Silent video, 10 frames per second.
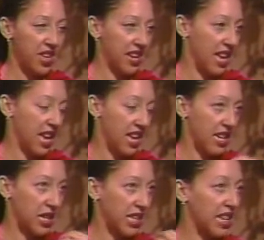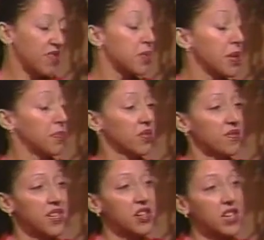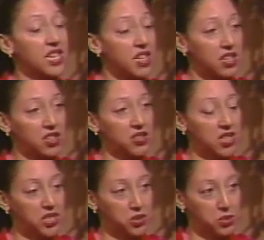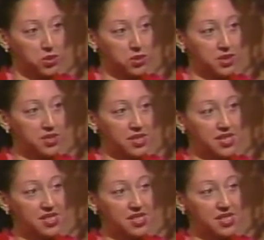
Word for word: that gives people very concrete tools